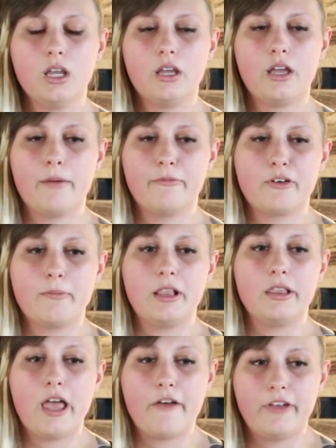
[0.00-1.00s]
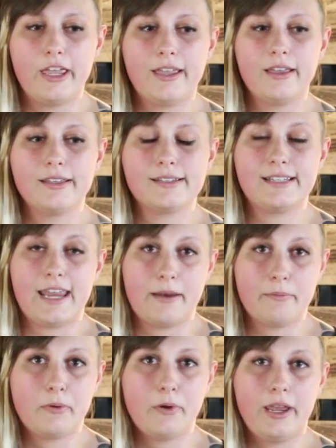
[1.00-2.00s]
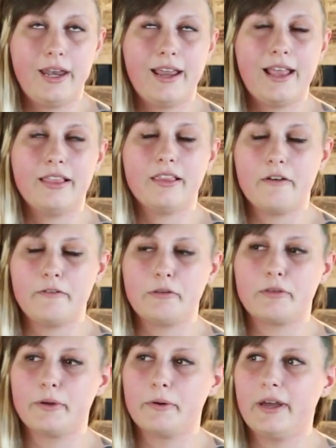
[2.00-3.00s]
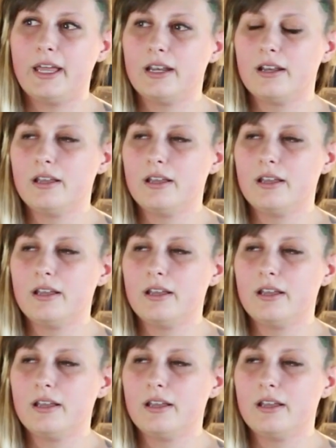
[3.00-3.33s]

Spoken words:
come from a loving standpoint and love you through it.